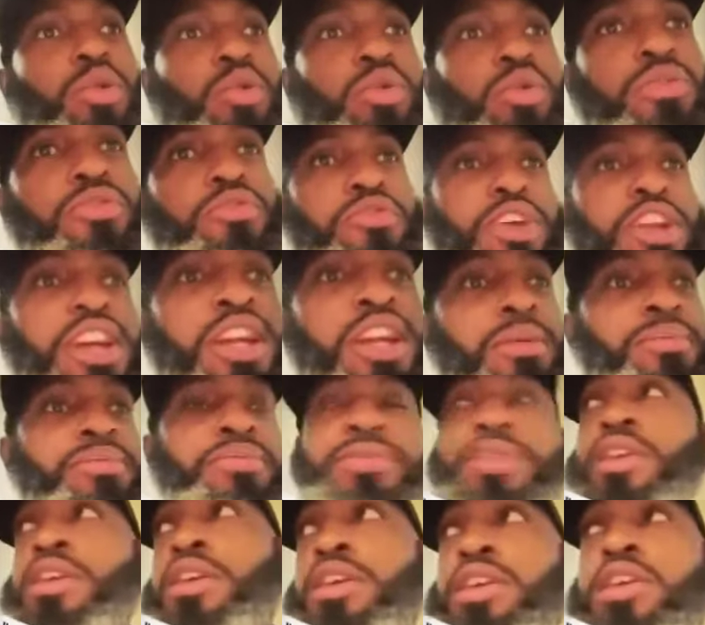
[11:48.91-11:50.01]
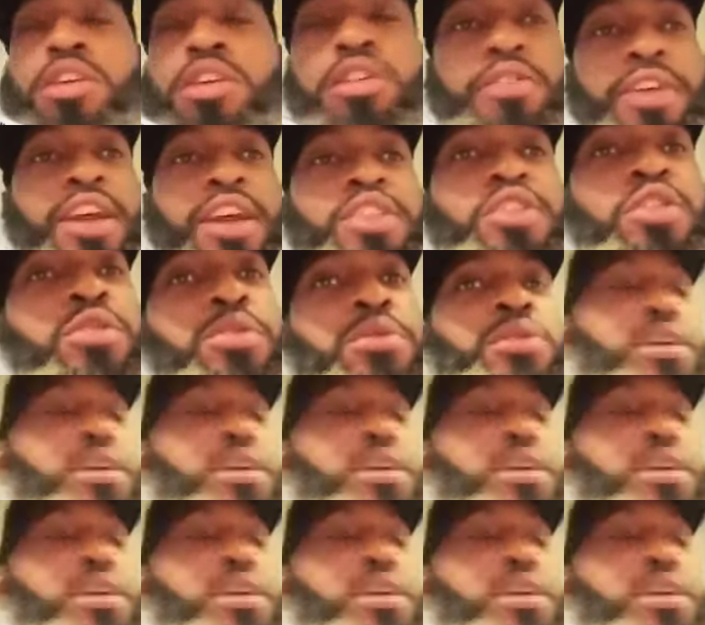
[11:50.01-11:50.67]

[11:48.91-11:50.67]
little friend and him. You know, right now,